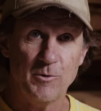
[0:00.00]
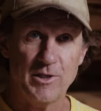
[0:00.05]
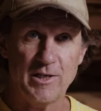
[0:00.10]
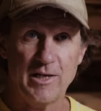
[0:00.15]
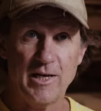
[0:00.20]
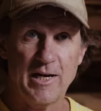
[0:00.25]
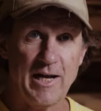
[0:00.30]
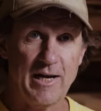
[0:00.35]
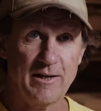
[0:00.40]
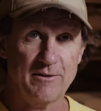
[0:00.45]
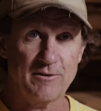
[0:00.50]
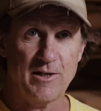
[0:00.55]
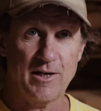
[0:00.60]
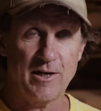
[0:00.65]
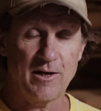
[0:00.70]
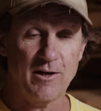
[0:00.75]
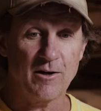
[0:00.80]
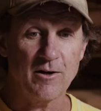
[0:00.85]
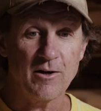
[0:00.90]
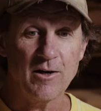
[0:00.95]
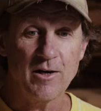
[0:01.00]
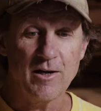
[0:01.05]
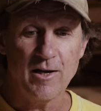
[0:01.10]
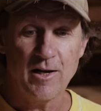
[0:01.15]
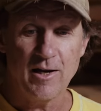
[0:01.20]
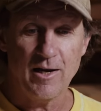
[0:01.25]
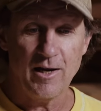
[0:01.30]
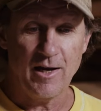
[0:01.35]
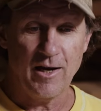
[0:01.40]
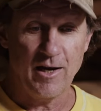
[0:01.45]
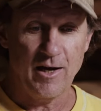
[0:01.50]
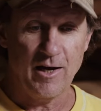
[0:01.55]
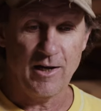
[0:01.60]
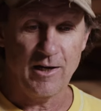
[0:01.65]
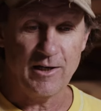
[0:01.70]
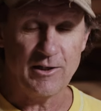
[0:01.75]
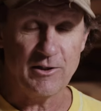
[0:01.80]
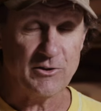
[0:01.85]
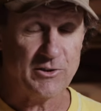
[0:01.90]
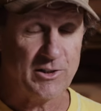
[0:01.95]
When you get out there
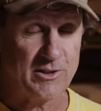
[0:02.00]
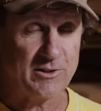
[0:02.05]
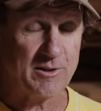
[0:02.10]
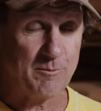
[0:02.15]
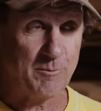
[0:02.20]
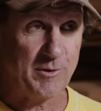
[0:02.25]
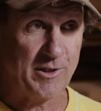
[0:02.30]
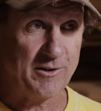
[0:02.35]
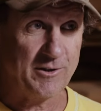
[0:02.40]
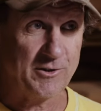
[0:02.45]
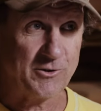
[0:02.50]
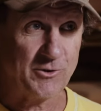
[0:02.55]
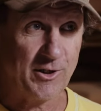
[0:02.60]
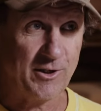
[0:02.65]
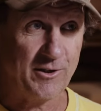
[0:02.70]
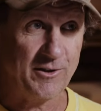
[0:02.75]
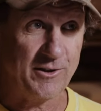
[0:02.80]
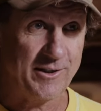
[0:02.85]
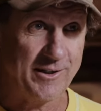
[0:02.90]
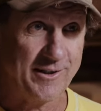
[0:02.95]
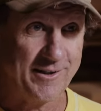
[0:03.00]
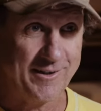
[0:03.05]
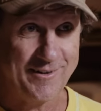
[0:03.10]
and you see somebody on the trail,